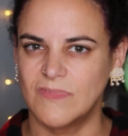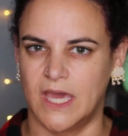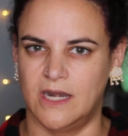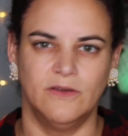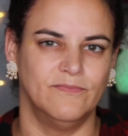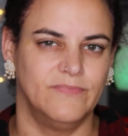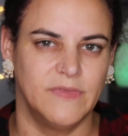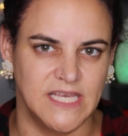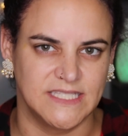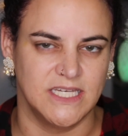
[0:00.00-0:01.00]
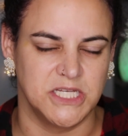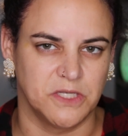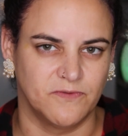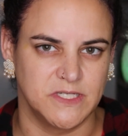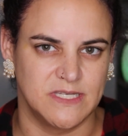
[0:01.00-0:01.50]
I don't know. It's
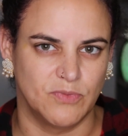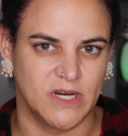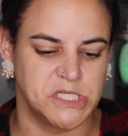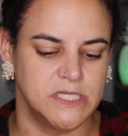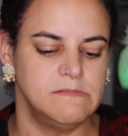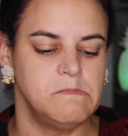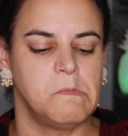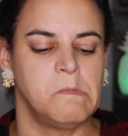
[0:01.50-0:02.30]
initial first impression.